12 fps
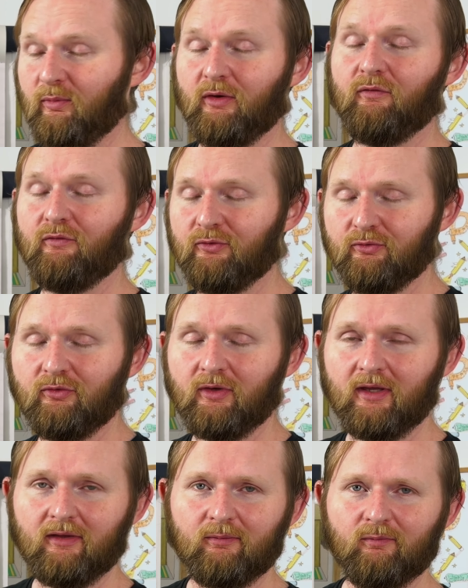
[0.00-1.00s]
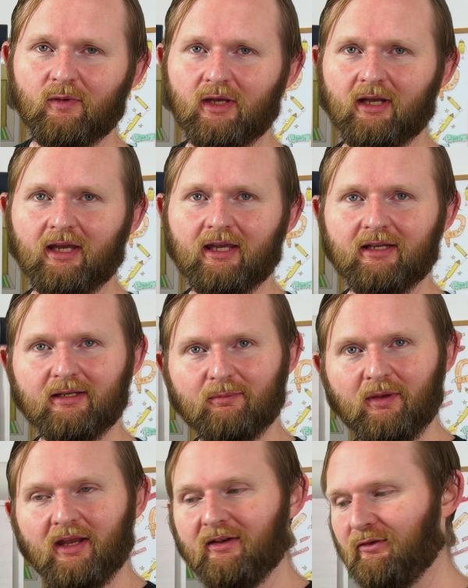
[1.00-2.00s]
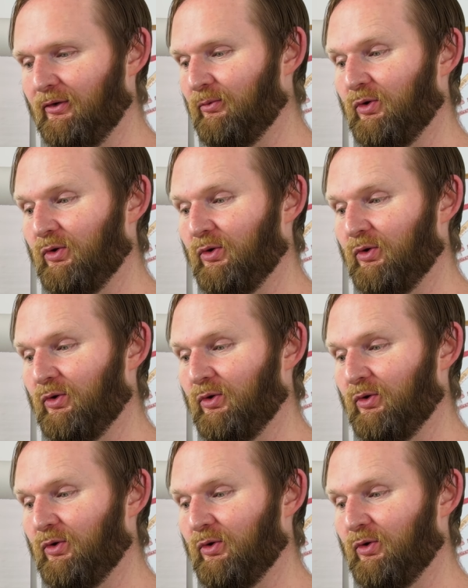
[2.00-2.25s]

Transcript: through together. It again depends on